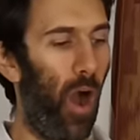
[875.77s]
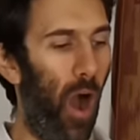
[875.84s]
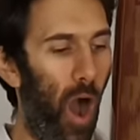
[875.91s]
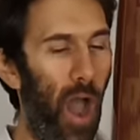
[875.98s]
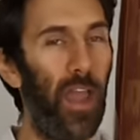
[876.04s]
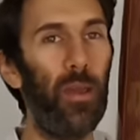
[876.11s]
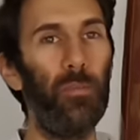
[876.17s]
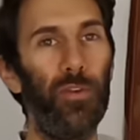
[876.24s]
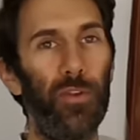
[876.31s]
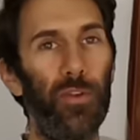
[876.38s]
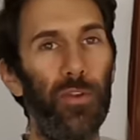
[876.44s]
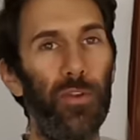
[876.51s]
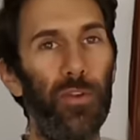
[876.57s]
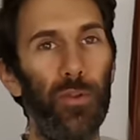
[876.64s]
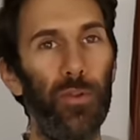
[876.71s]
I am
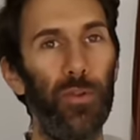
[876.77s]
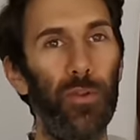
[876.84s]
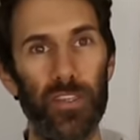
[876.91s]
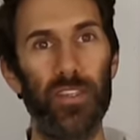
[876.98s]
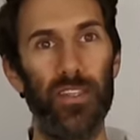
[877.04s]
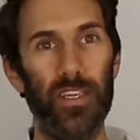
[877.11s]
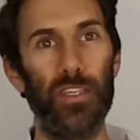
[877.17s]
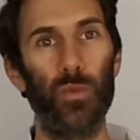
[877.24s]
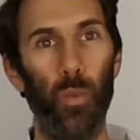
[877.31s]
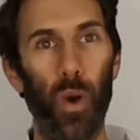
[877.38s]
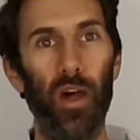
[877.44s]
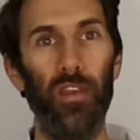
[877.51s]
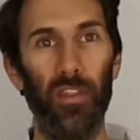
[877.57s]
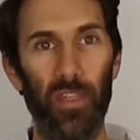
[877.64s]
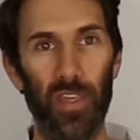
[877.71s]
doing just this
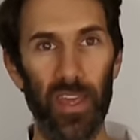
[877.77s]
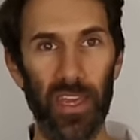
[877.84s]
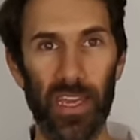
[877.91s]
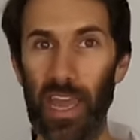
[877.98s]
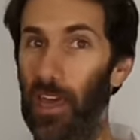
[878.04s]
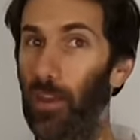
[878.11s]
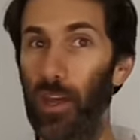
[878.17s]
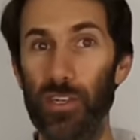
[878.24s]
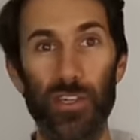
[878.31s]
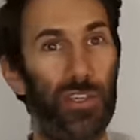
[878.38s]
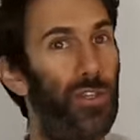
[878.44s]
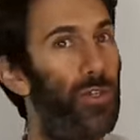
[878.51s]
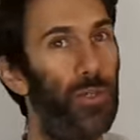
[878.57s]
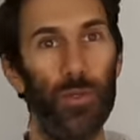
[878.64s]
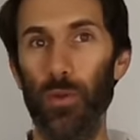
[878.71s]
one thing and I
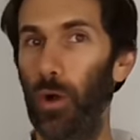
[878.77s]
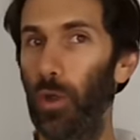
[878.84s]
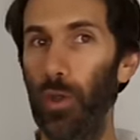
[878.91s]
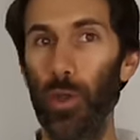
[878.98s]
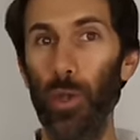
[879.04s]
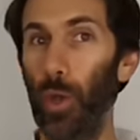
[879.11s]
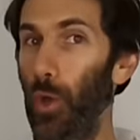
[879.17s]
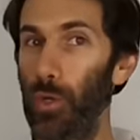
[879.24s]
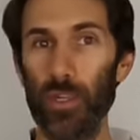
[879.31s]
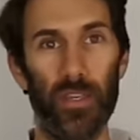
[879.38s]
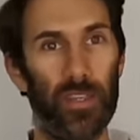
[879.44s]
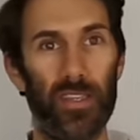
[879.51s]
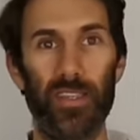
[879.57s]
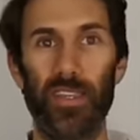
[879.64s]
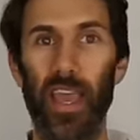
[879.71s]
just do not
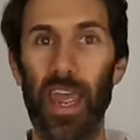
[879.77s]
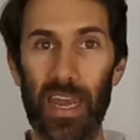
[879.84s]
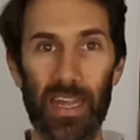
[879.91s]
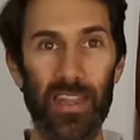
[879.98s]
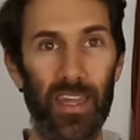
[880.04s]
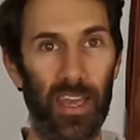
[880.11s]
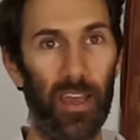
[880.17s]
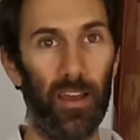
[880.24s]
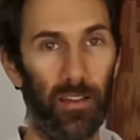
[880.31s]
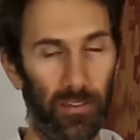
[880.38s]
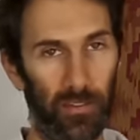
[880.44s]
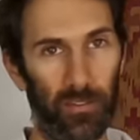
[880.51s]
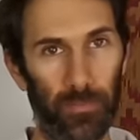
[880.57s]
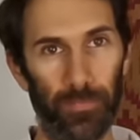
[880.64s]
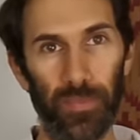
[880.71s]
notice anything
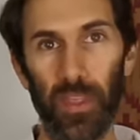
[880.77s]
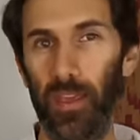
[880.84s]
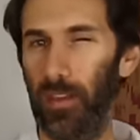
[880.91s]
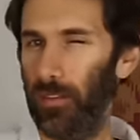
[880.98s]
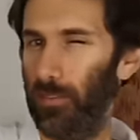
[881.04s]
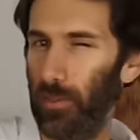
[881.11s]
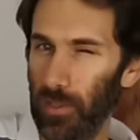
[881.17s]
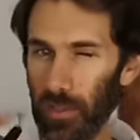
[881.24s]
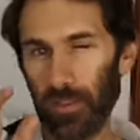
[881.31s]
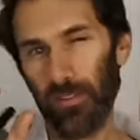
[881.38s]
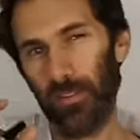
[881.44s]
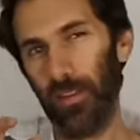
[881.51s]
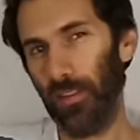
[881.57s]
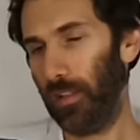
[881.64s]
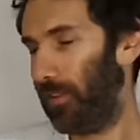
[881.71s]
else. So you can
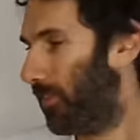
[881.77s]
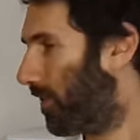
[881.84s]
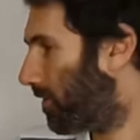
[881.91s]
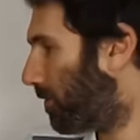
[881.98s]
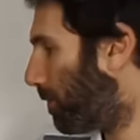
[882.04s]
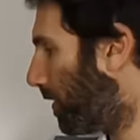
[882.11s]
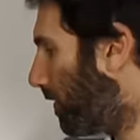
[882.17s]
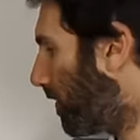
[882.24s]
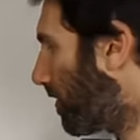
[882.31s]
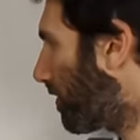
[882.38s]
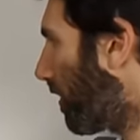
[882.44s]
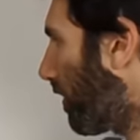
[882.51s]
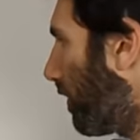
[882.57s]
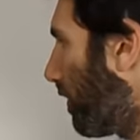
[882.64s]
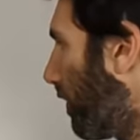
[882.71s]
see that there's a bit of a
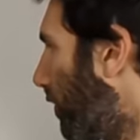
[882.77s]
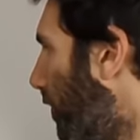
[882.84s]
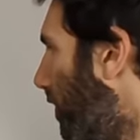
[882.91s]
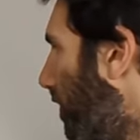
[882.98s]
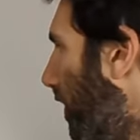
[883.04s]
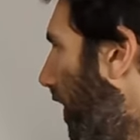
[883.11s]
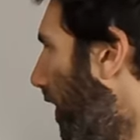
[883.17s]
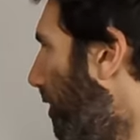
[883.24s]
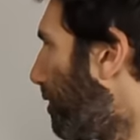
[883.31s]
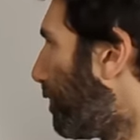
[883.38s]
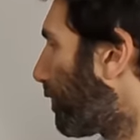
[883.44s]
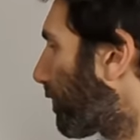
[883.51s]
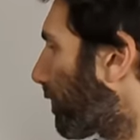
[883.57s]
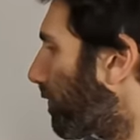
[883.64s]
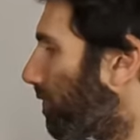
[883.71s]
subtle difference there.
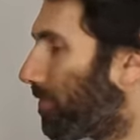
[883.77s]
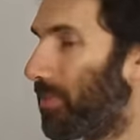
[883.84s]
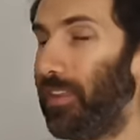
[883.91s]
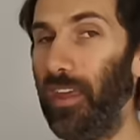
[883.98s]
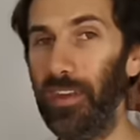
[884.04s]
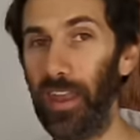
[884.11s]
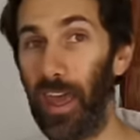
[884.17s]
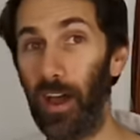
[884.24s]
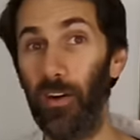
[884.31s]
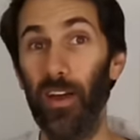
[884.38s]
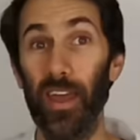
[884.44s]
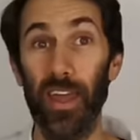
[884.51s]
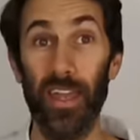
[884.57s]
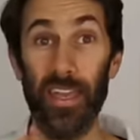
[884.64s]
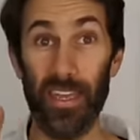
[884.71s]
Now,
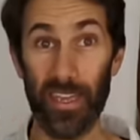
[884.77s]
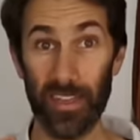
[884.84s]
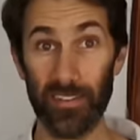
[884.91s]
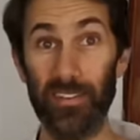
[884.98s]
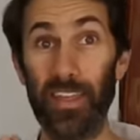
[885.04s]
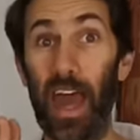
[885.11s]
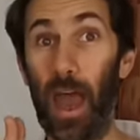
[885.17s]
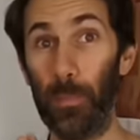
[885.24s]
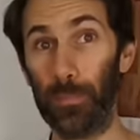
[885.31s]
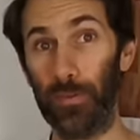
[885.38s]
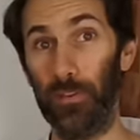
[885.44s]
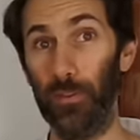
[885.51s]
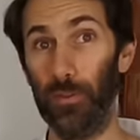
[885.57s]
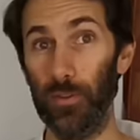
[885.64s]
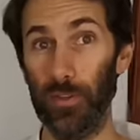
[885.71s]
here's the
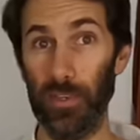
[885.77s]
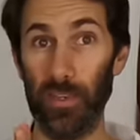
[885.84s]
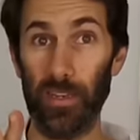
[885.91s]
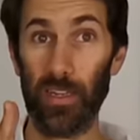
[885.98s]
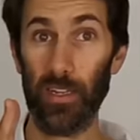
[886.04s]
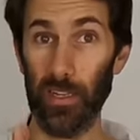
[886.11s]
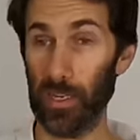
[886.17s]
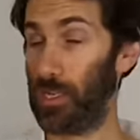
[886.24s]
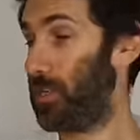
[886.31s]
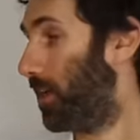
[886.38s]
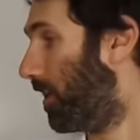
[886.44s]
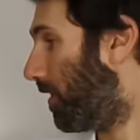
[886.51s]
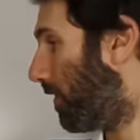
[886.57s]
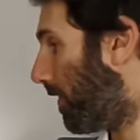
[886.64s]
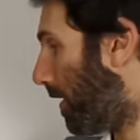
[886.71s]
absolute
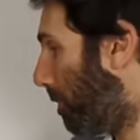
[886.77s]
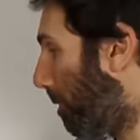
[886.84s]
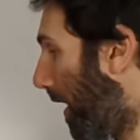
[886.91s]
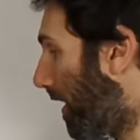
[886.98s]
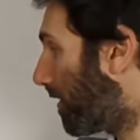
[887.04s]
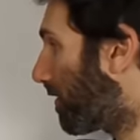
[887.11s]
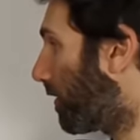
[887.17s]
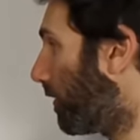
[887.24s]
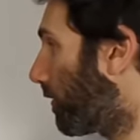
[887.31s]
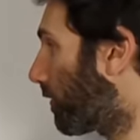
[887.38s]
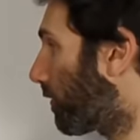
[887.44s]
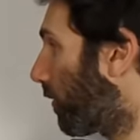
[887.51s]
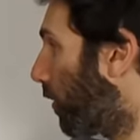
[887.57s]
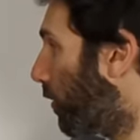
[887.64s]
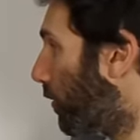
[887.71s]
clincher that makes it
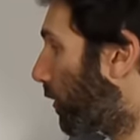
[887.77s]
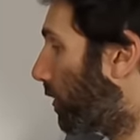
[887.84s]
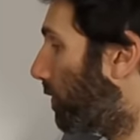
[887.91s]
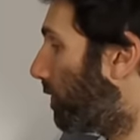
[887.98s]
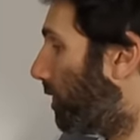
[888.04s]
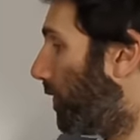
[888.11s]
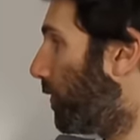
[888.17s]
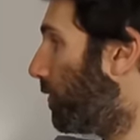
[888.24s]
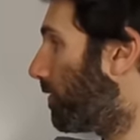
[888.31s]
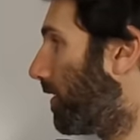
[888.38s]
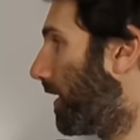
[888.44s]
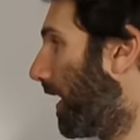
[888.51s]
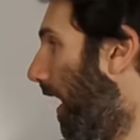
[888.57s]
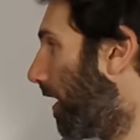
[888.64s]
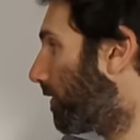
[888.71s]
so
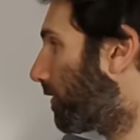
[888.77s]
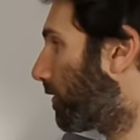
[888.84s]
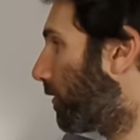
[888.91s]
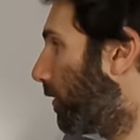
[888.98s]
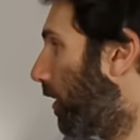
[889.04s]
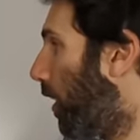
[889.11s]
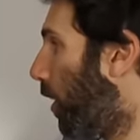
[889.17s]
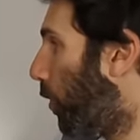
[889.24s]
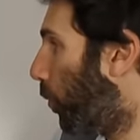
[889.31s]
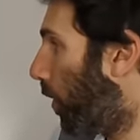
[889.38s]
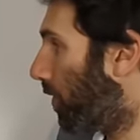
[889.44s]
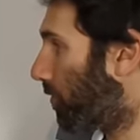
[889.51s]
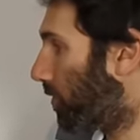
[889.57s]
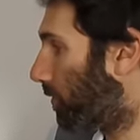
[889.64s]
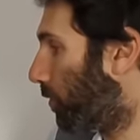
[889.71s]
confusing as to
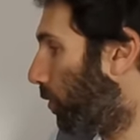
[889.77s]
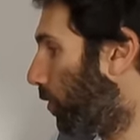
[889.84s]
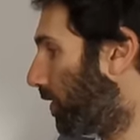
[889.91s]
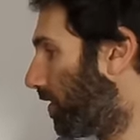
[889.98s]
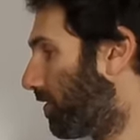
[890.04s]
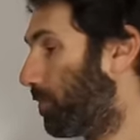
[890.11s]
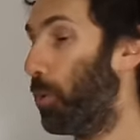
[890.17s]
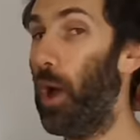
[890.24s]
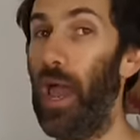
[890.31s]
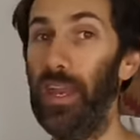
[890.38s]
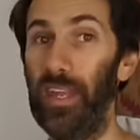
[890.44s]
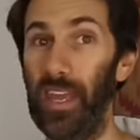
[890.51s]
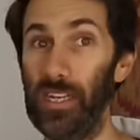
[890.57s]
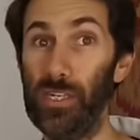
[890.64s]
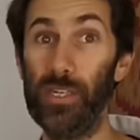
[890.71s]
whether it's autism or
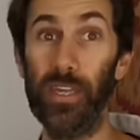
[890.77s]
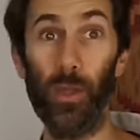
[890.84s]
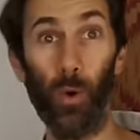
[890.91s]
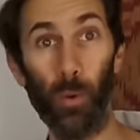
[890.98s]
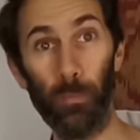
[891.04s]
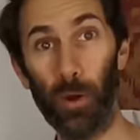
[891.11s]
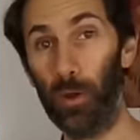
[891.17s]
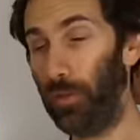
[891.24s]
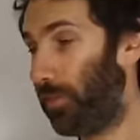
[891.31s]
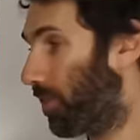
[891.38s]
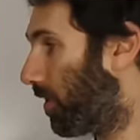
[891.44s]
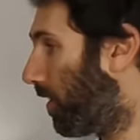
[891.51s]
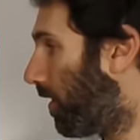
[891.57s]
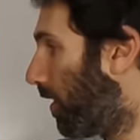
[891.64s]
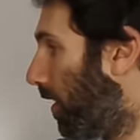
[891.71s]
ADHD or both.